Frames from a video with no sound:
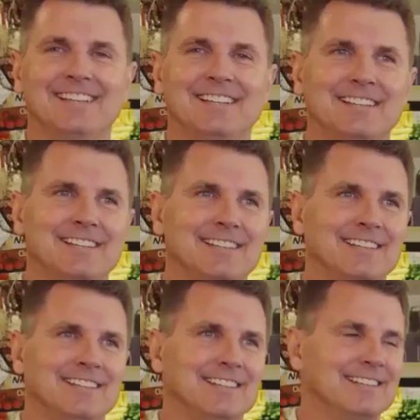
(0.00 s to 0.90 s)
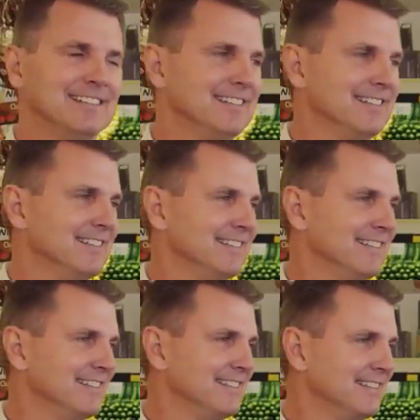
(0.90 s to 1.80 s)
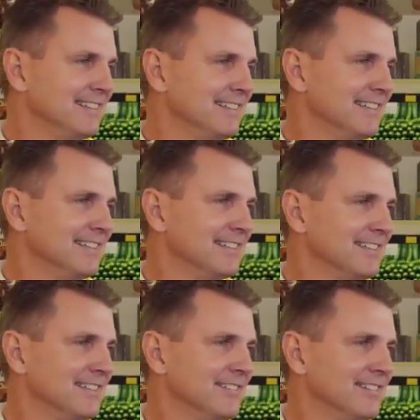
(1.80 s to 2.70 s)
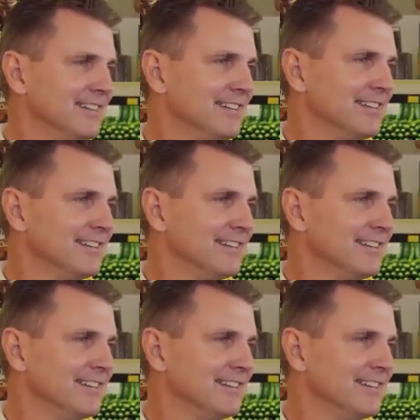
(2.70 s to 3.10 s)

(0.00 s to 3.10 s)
This person isn't speaking.